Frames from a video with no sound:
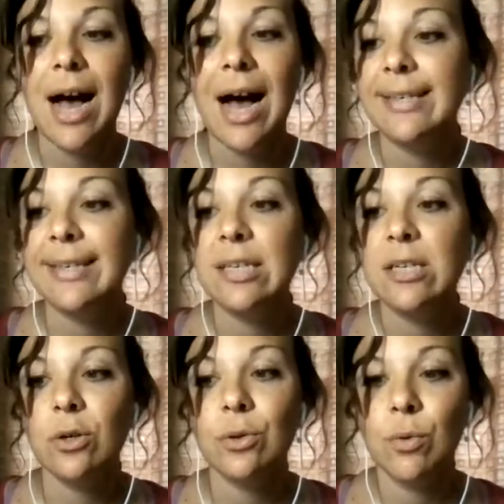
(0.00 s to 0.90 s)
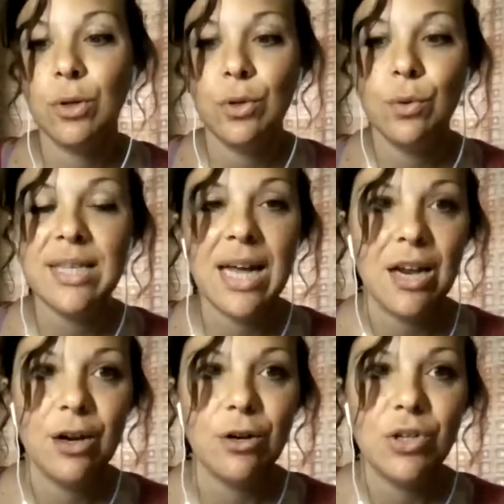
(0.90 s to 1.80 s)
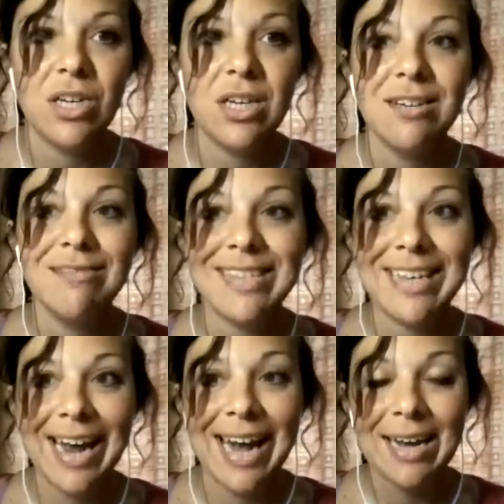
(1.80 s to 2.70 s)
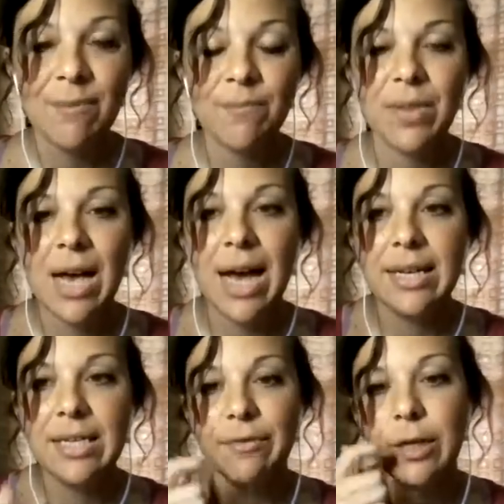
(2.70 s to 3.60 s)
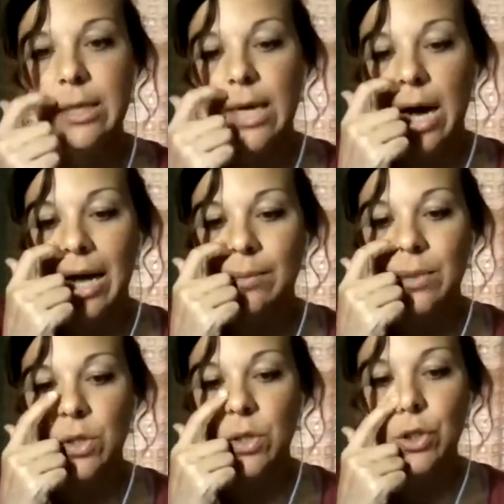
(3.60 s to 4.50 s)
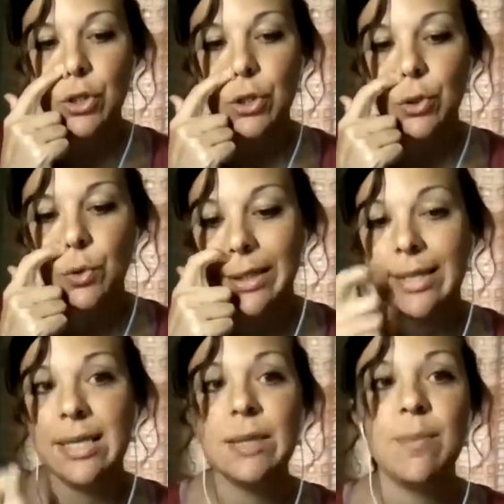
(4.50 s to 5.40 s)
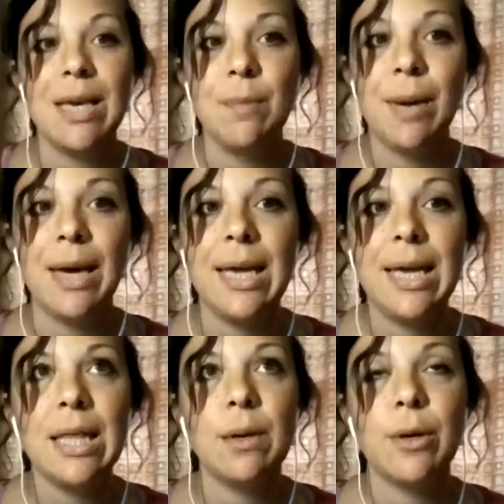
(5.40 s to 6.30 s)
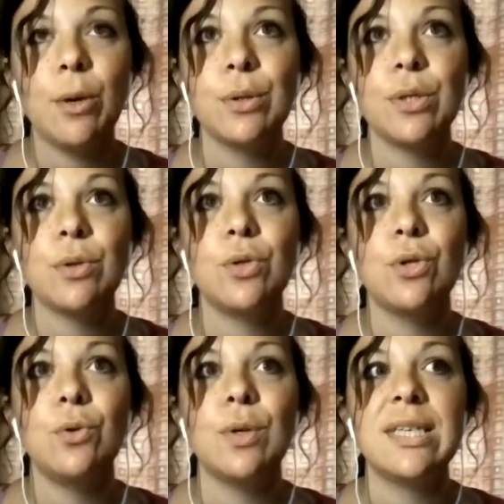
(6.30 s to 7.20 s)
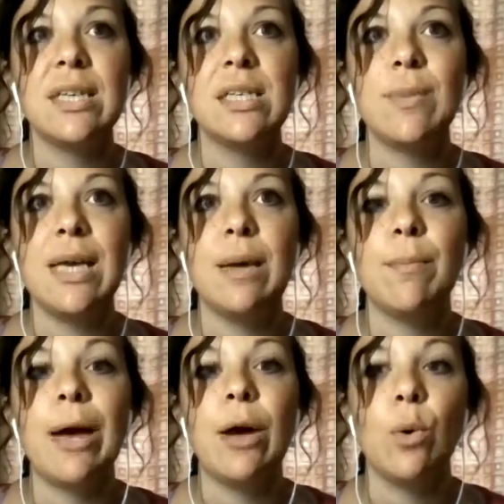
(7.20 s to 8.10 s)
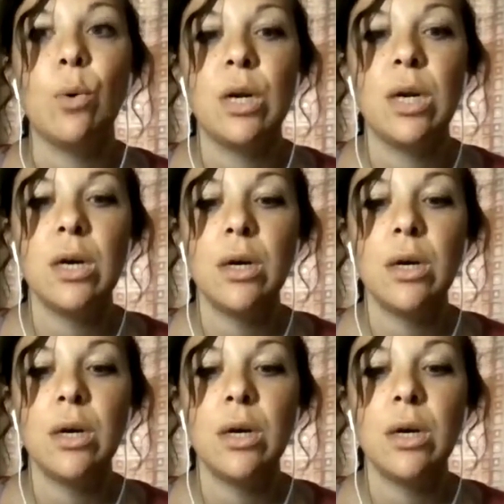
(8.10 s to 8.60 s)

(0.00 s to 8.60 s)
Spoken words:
I still use that energy today at different times to assist me in my healing, but also to assist me in my own